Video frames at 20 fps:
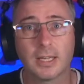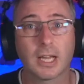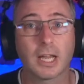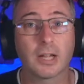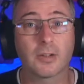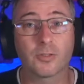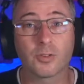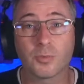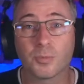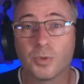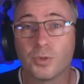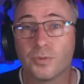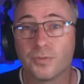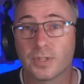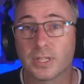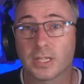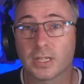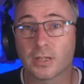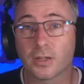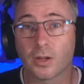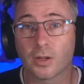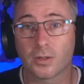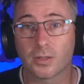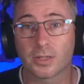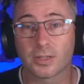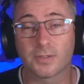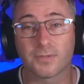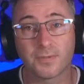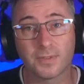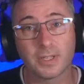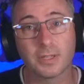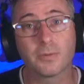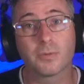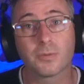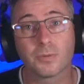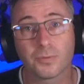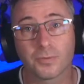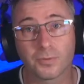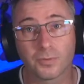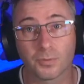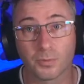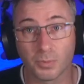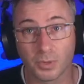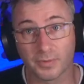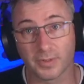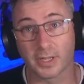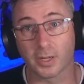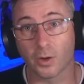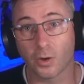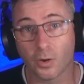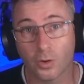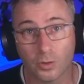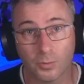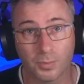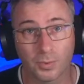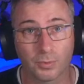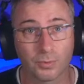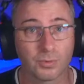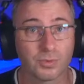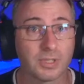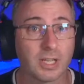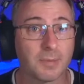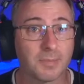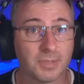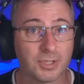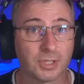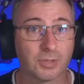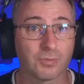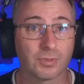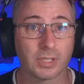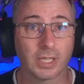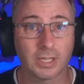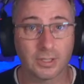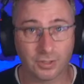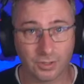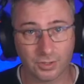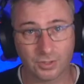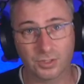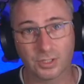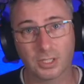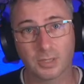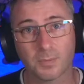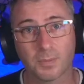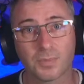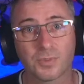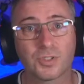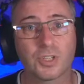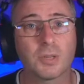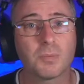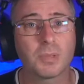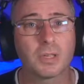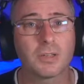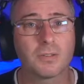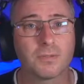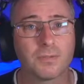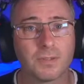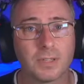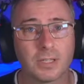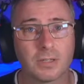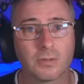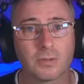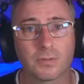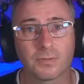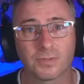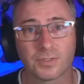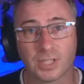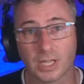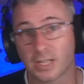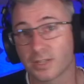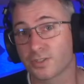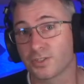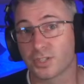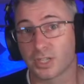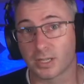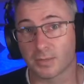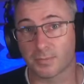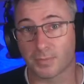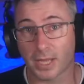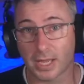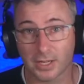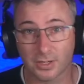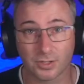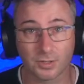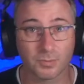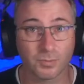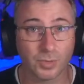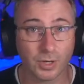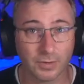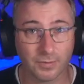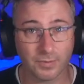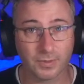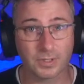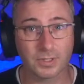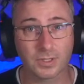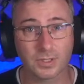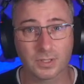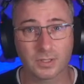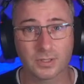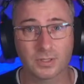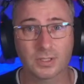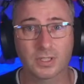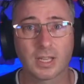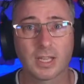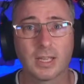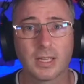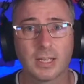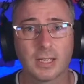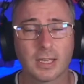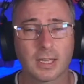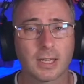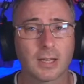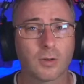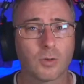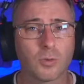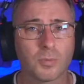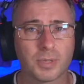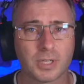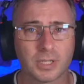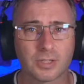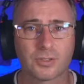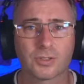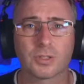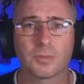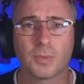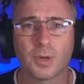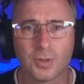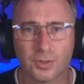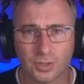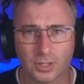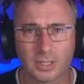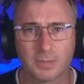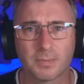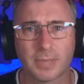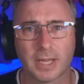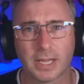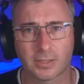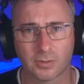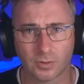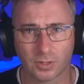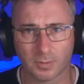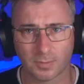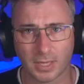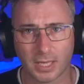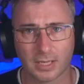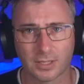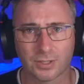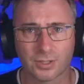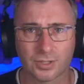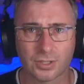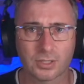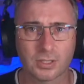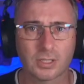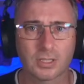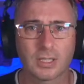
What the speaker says: removing the fear of removing hope or damaging relationship, GP fear of challenging patient preferences or potential emotional impact on the patient,